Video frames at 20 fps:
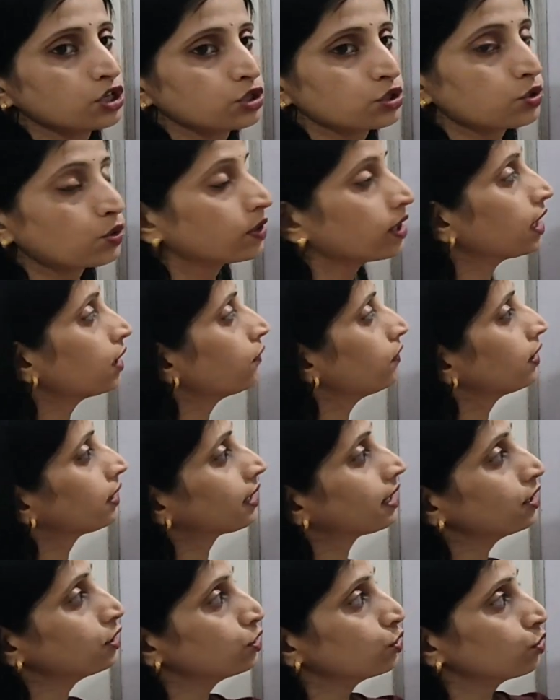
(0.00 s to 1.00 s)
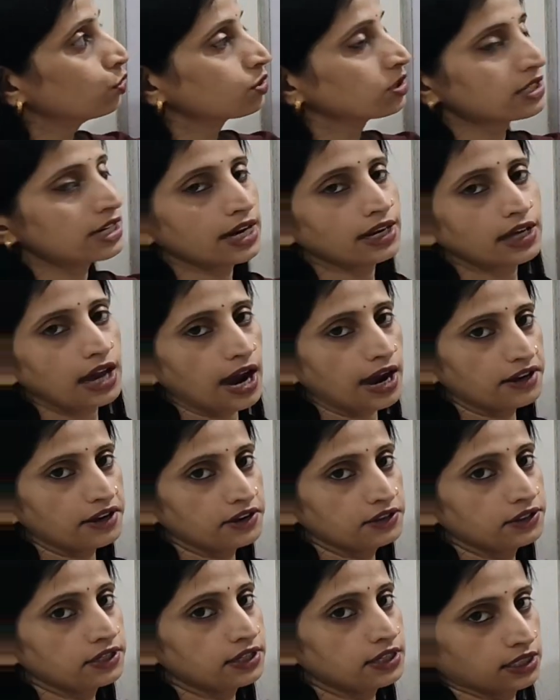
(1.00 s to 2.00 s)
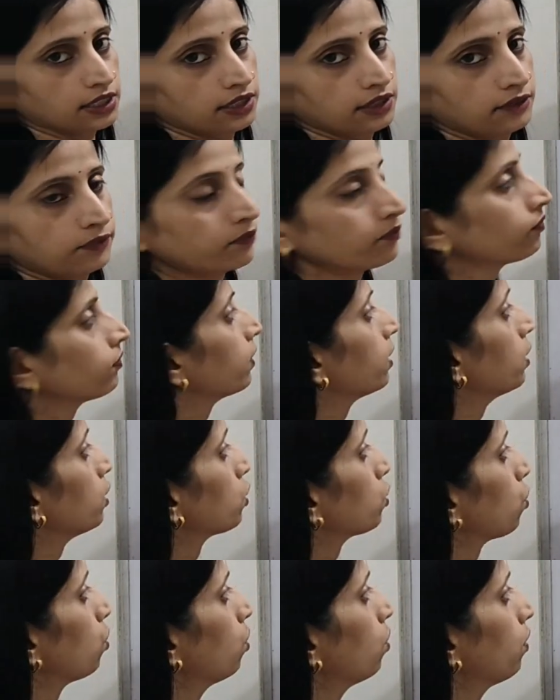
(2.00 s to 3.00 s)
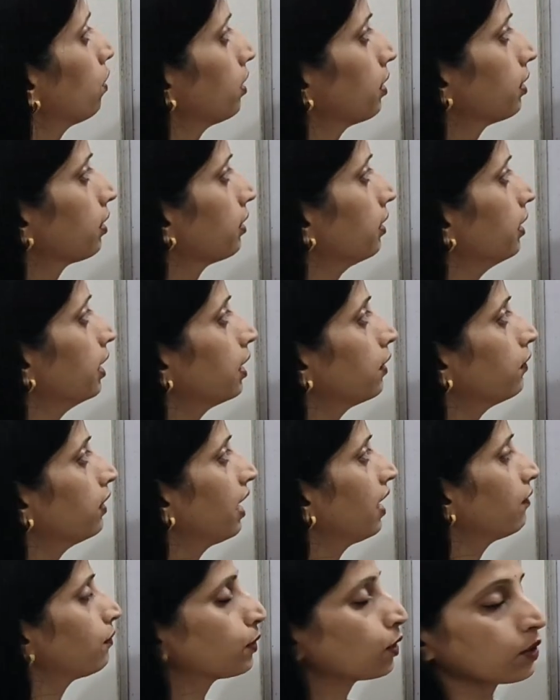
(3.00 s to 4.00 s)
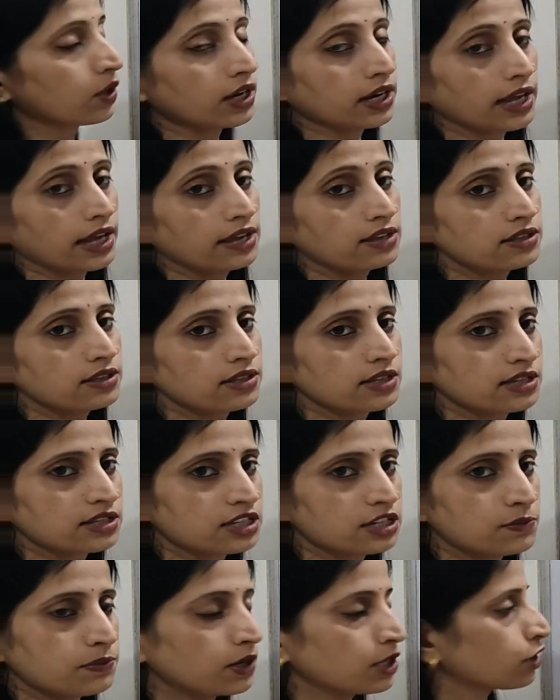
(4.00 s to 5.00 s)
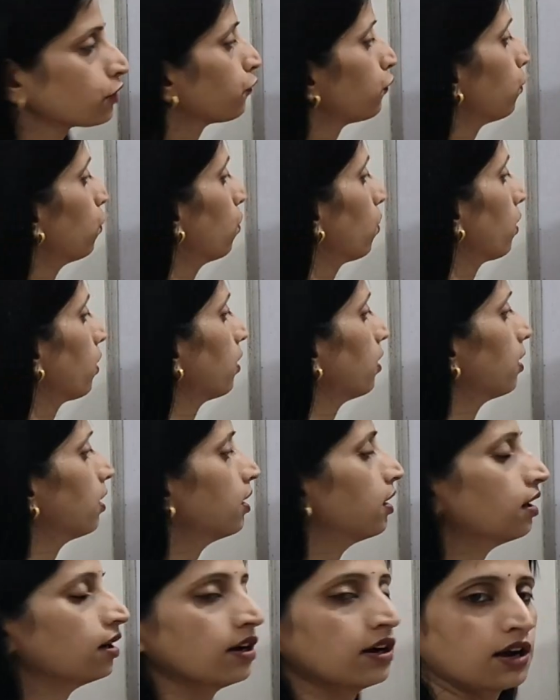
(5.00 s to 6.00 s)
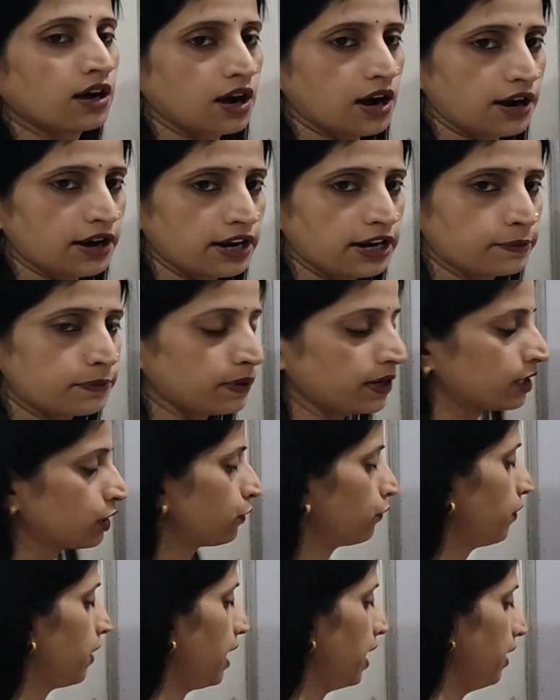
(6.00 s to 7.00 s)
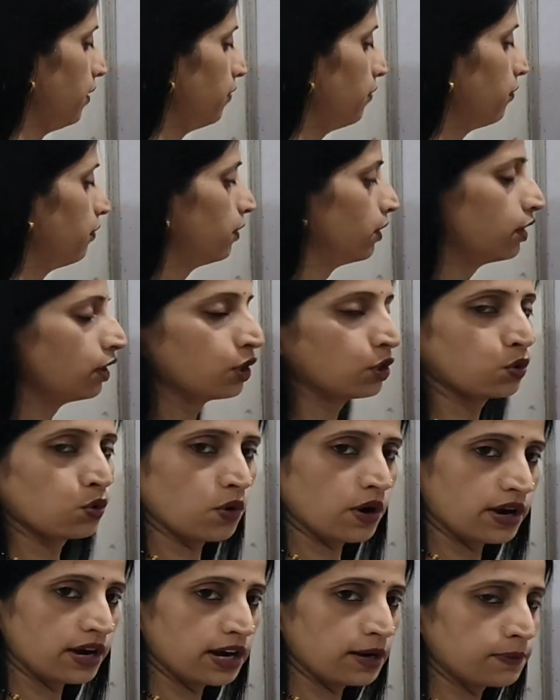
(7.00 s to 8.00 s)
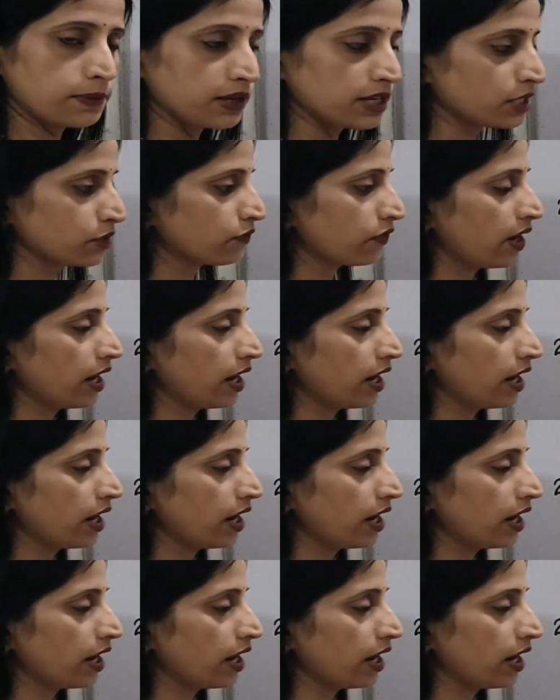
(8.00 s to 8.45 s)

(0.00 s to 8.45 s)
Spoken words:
so that we can use that identity. So here we have broken as 60 plus 4, 100 plus 5, 200 plus